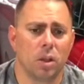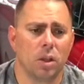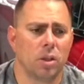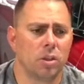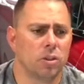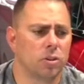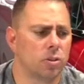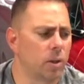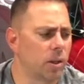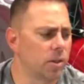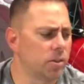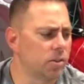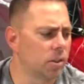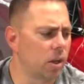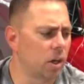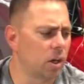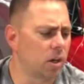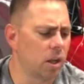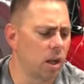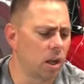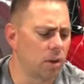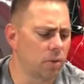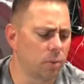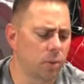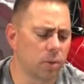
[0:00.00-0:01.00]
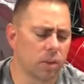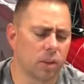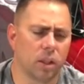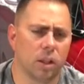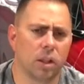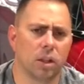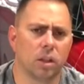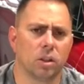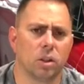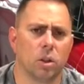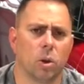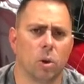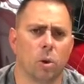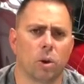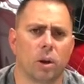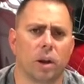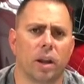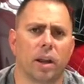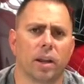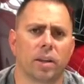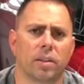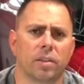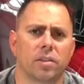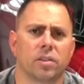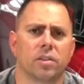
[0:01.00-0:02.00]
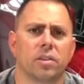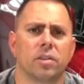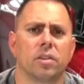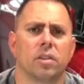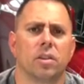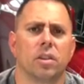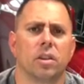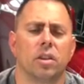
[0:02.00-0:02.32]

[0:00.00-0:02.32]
So I started off with the Lorex